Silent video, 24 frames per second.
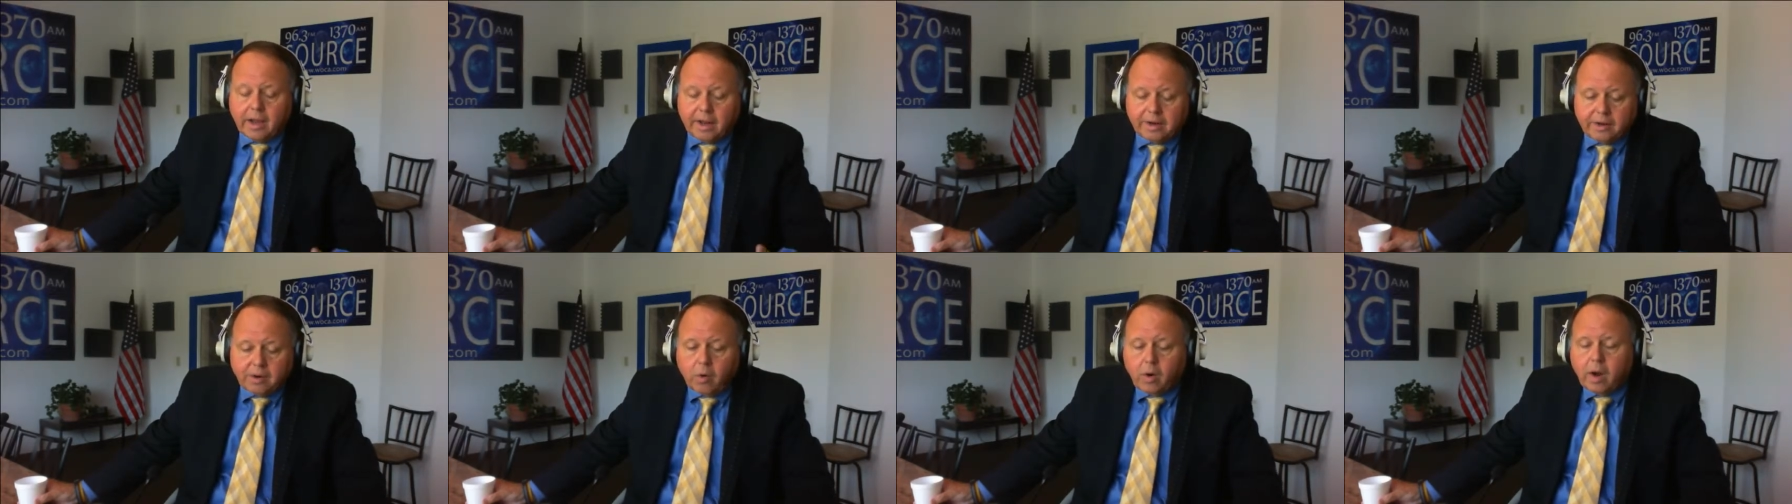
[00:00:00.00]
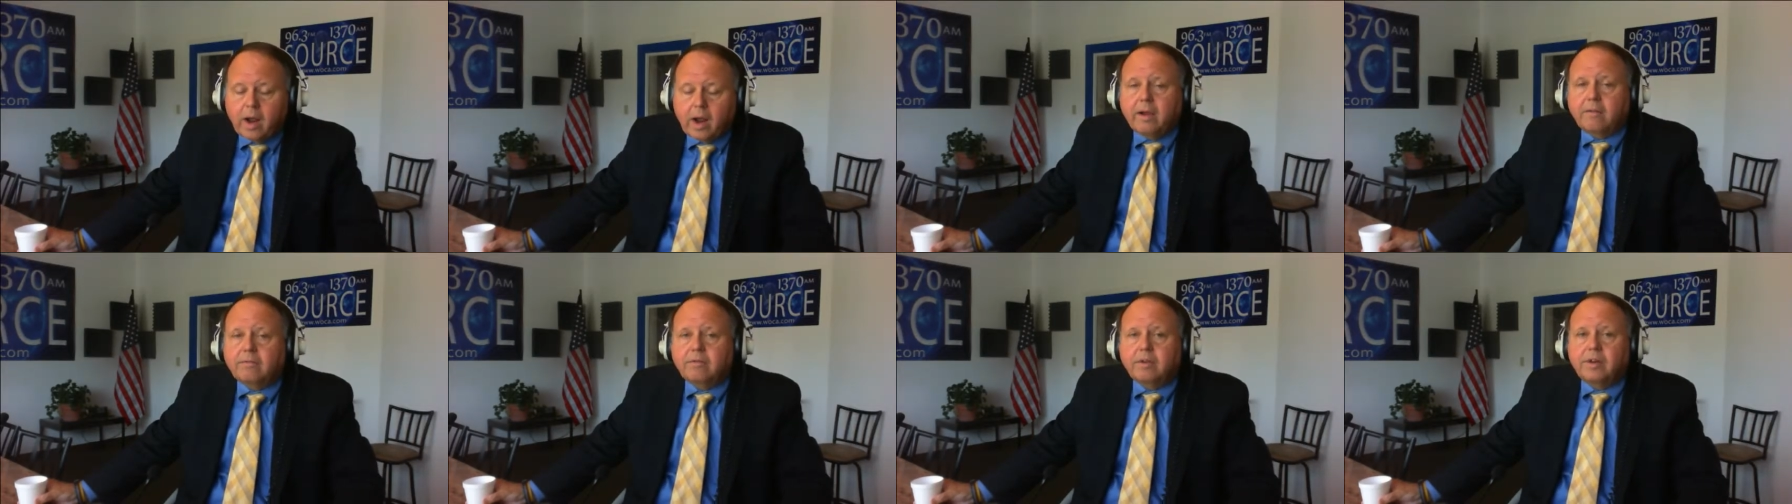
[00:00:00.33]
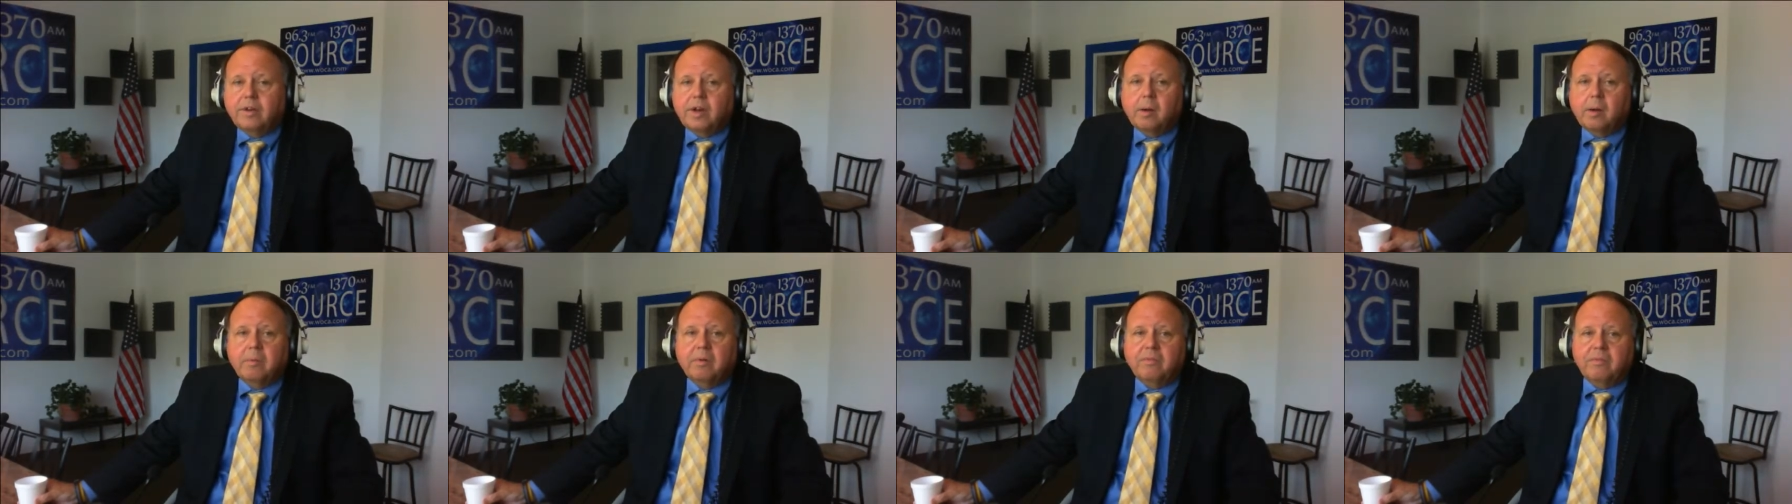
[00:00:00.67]
I don't have the
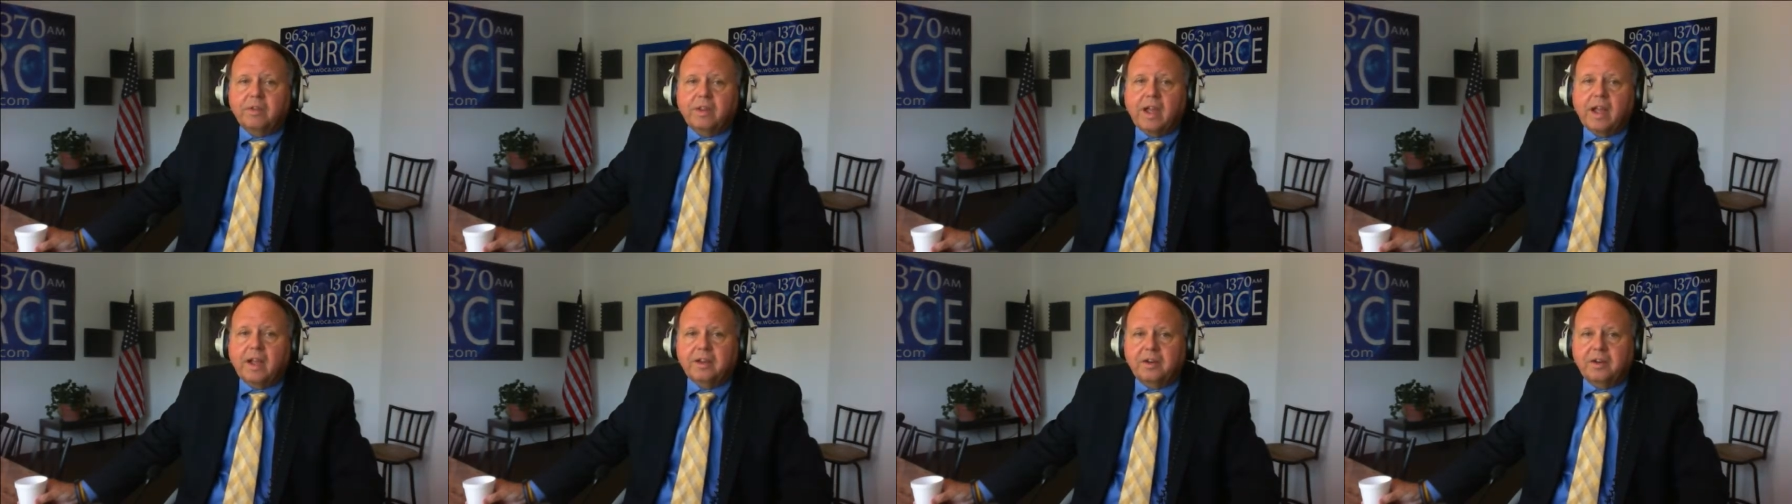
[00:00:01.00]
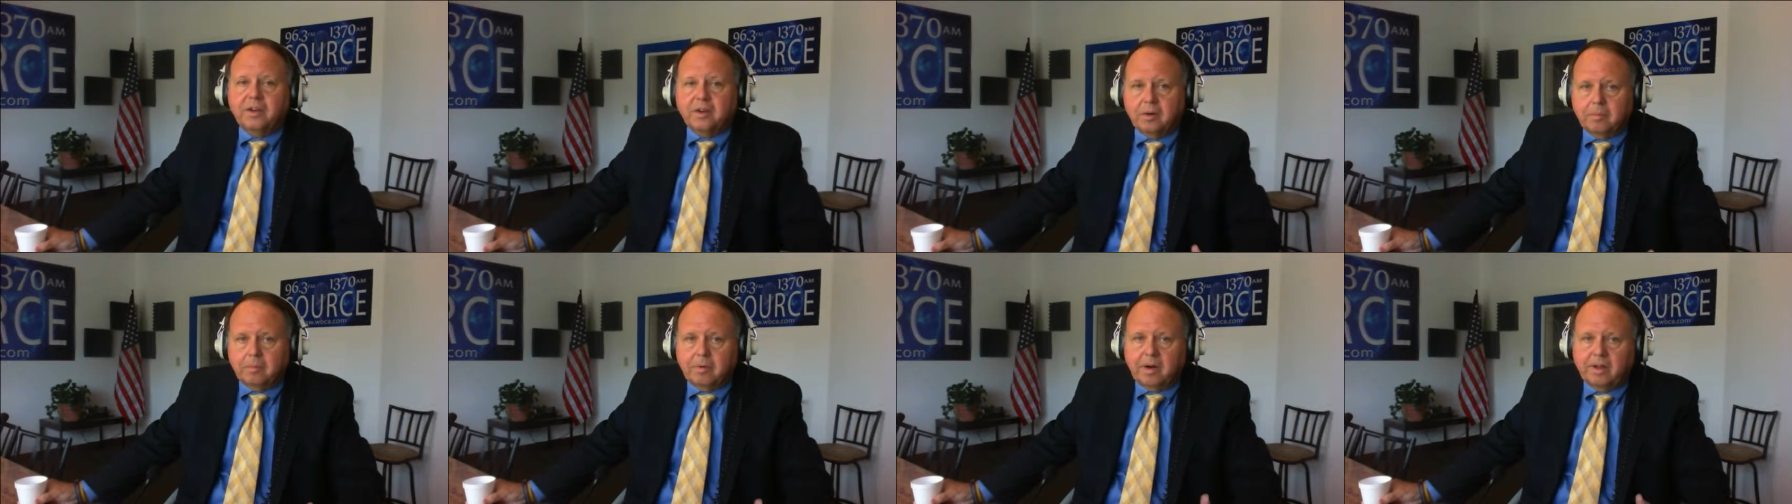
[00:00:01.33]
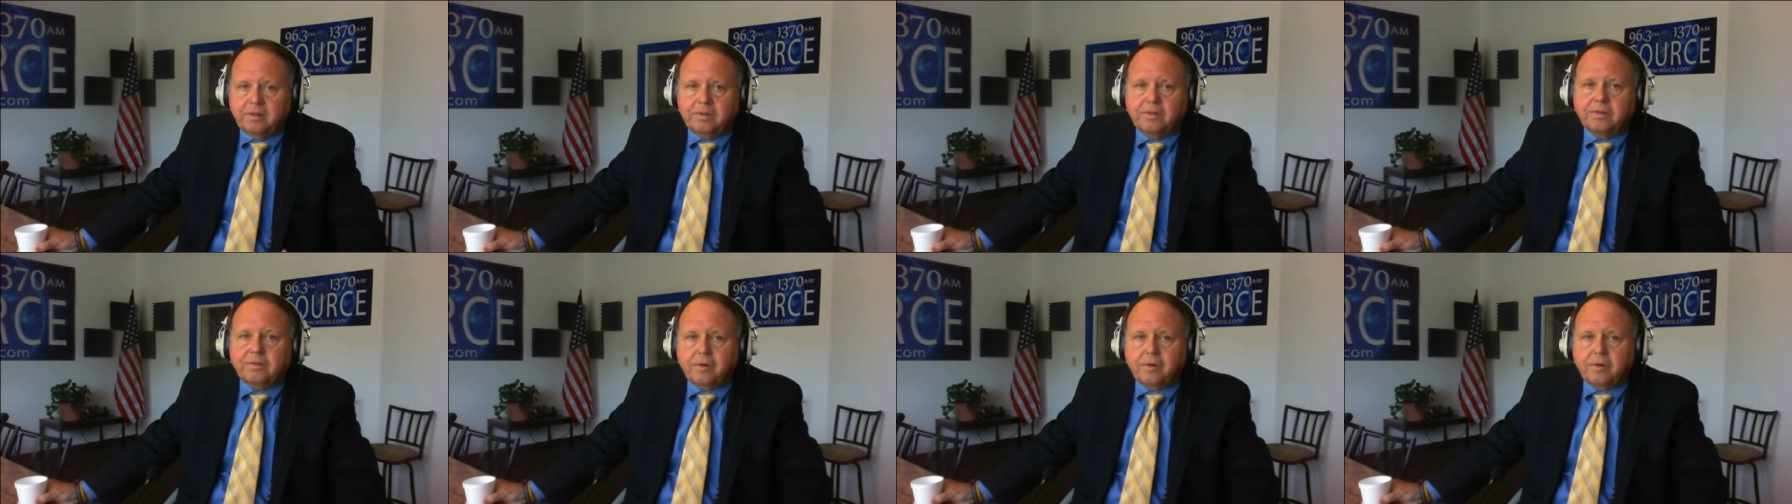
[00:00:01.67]
number for that year, but
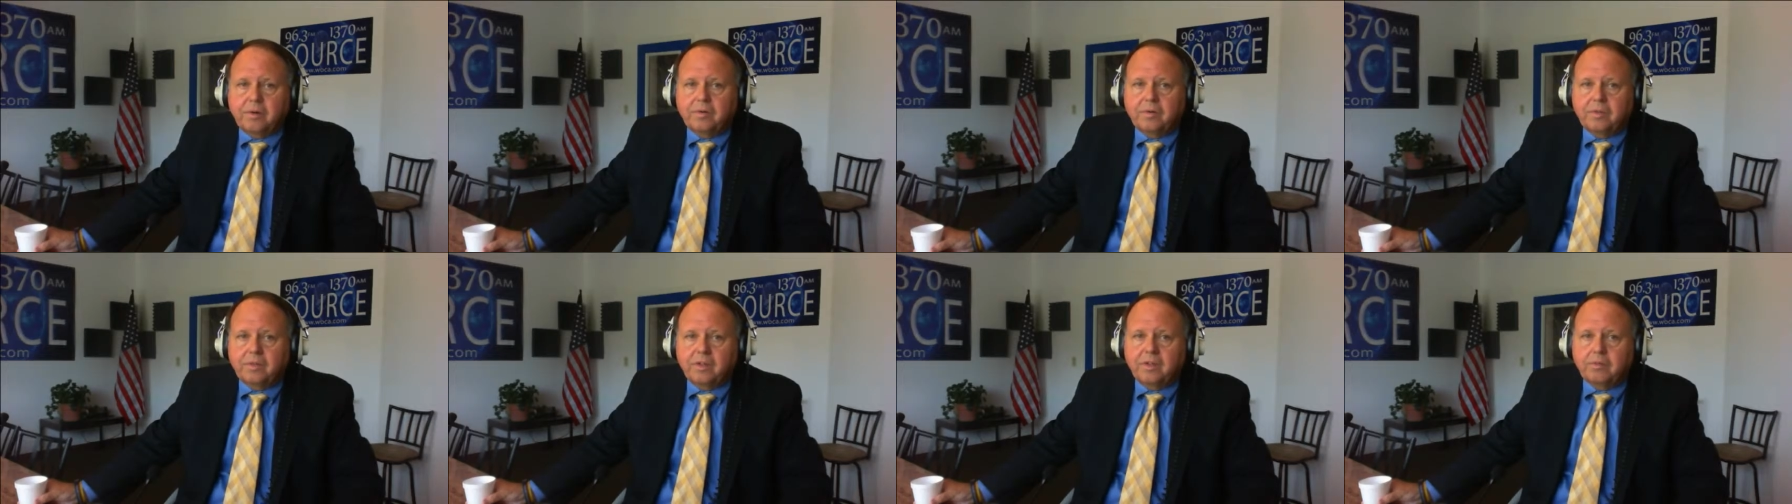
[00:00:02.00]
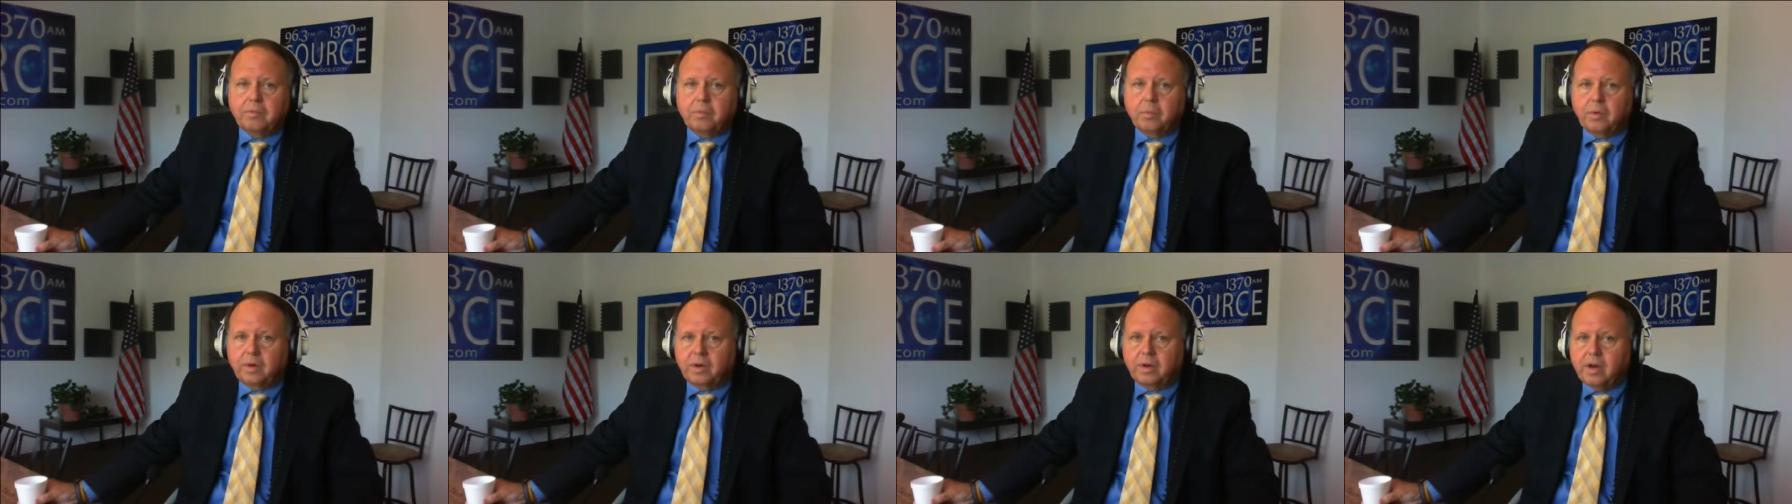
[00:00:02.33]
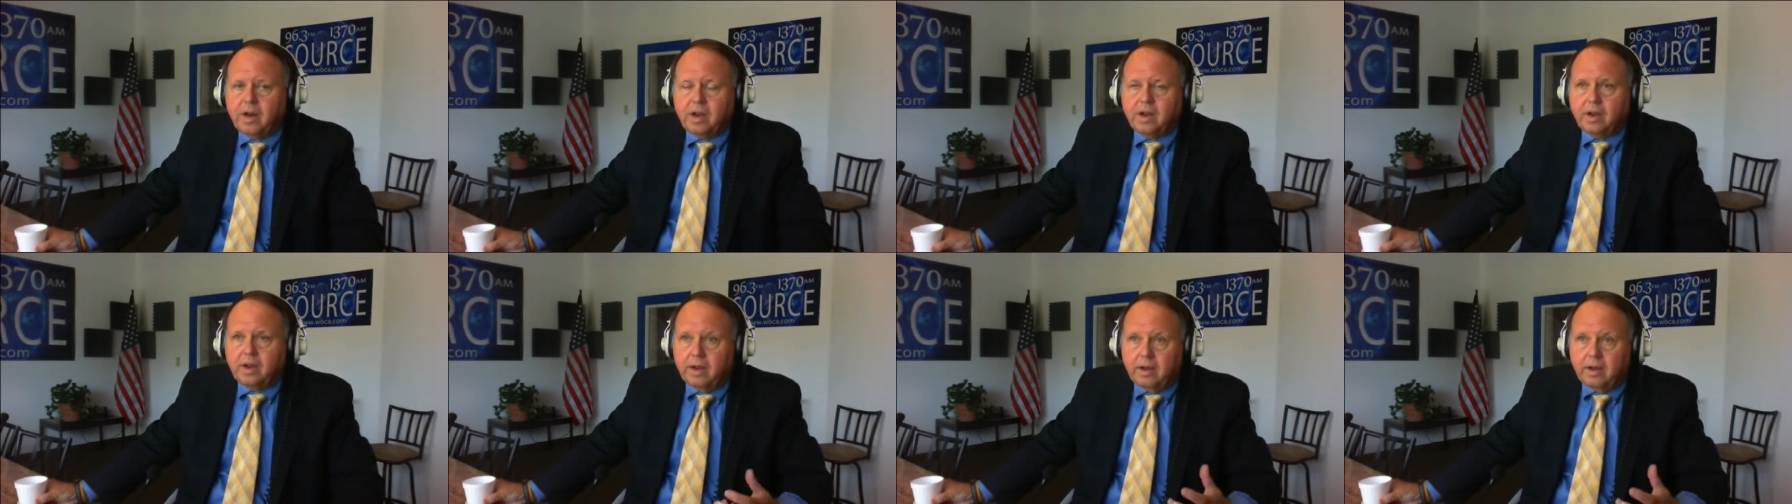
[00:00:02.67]
I just heard this one